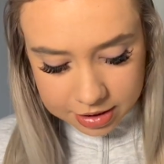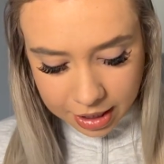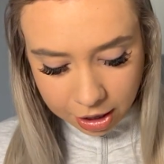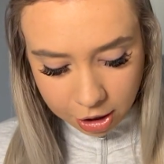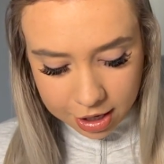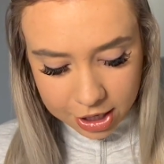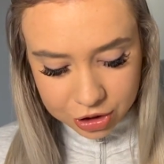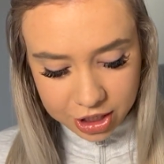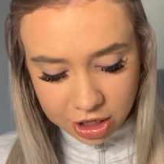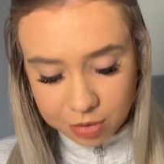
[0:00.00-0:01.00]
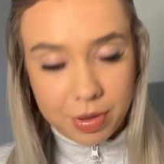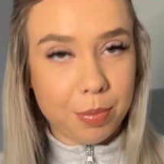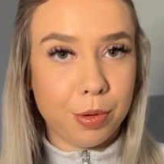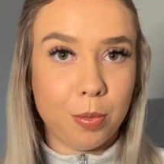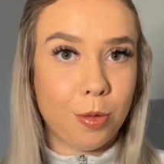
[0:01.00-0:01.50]
say, I literally can't
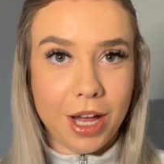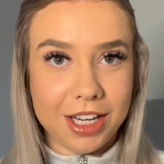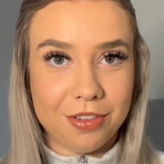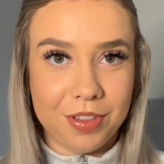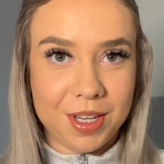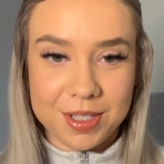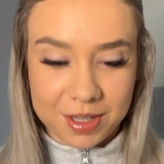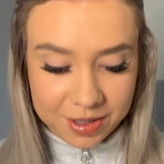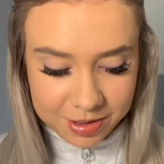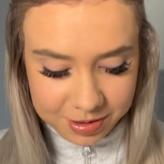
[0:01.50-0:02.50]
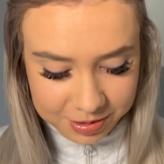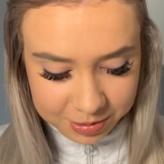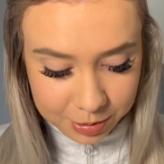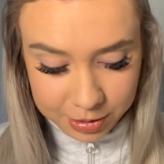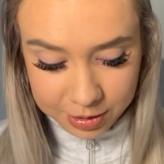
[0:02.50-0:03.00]
remember what any of these are or look